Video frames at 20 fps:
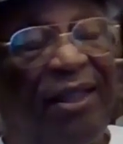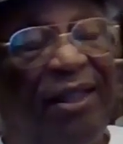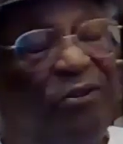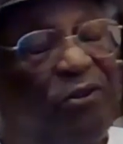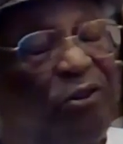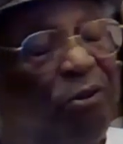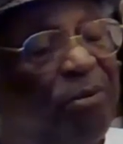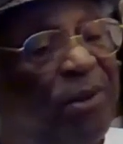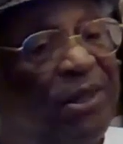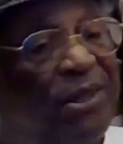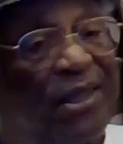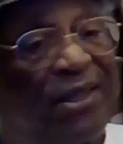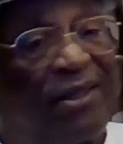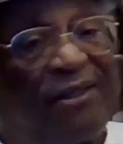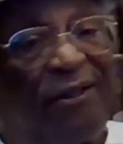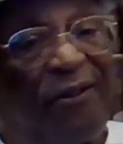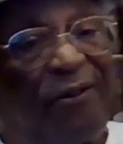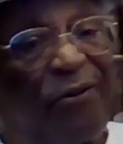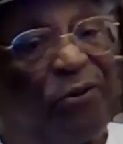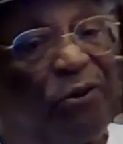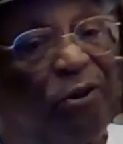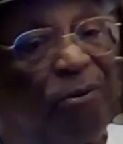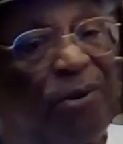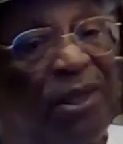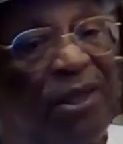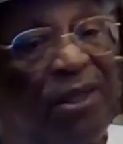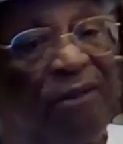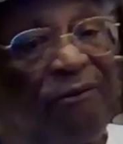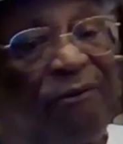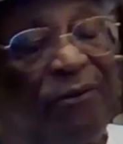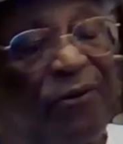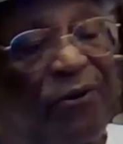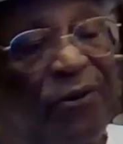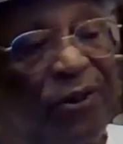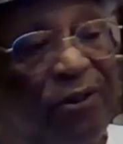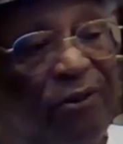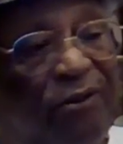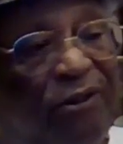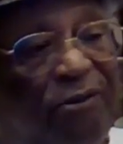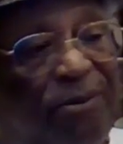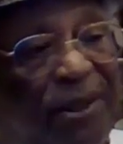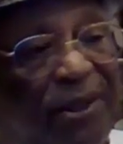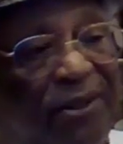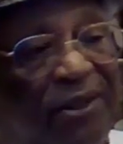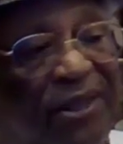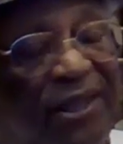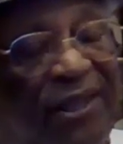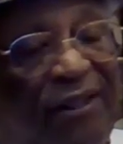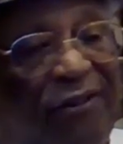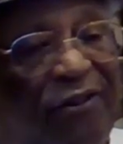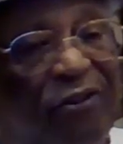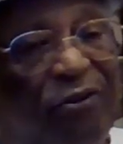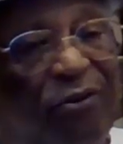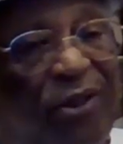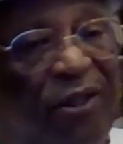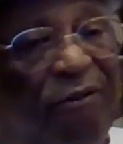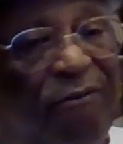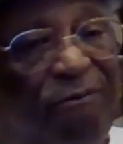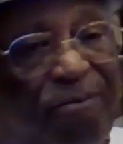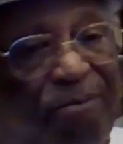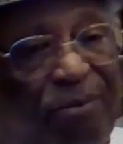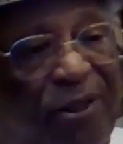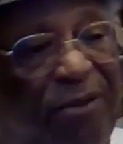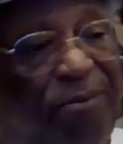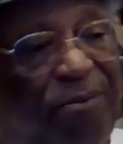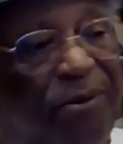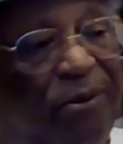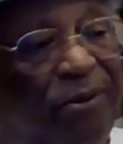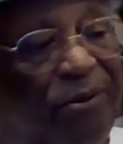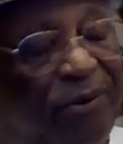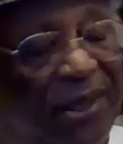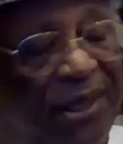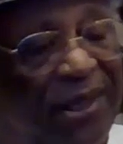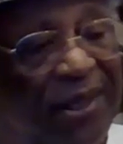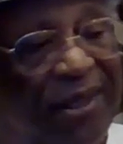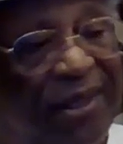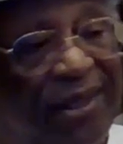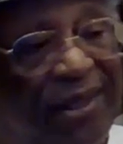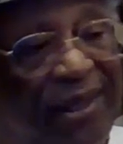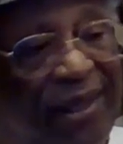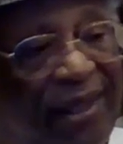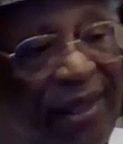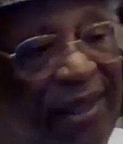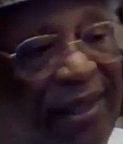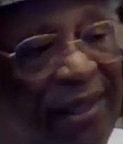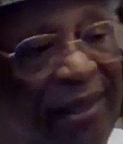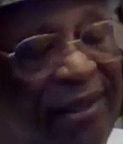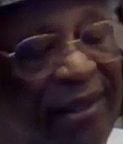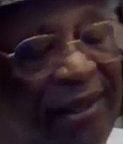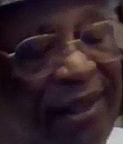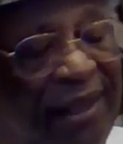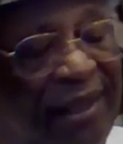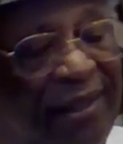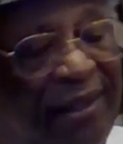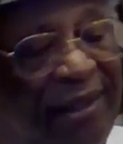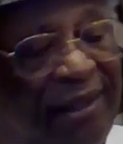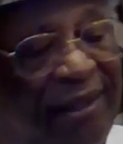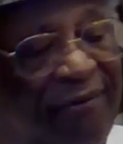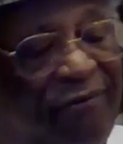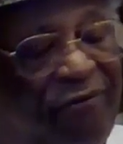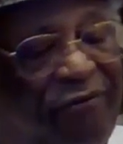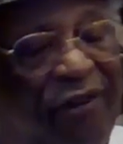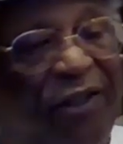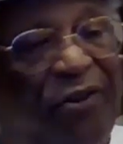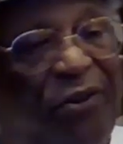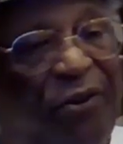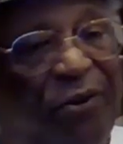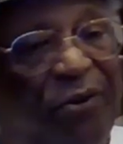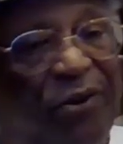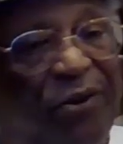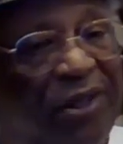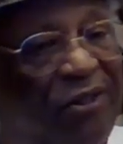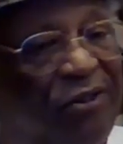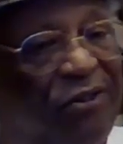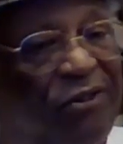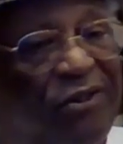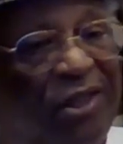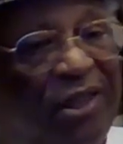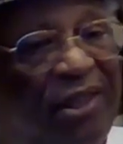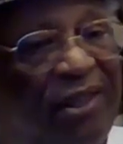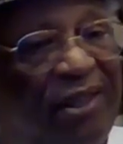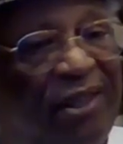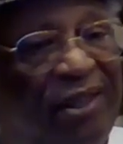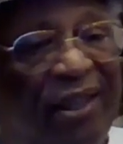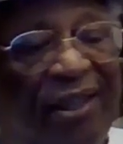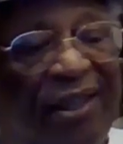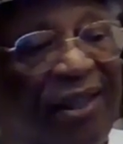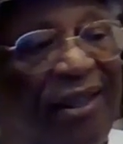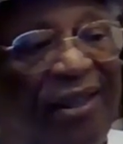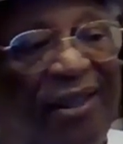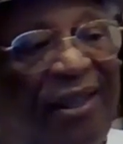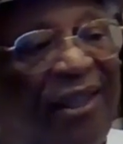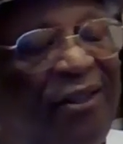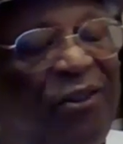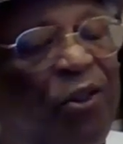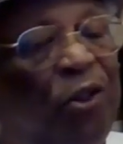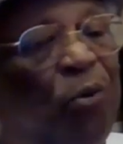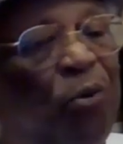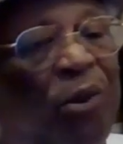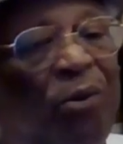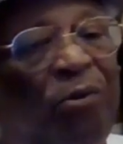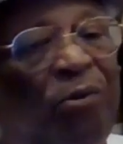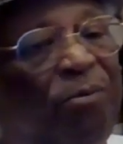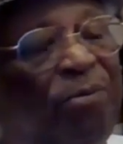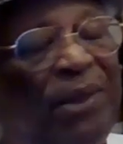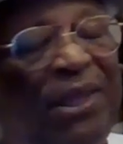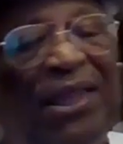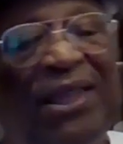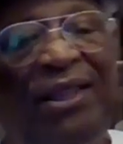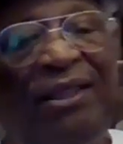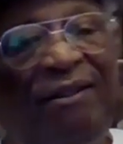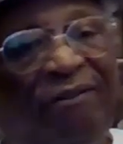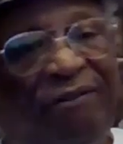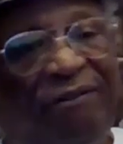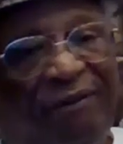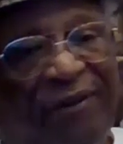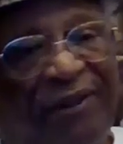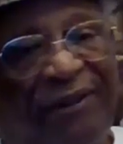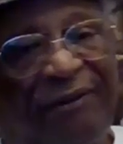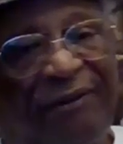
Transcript: So much that tells so many different stories about the history of people and venues in the city that no one would believe.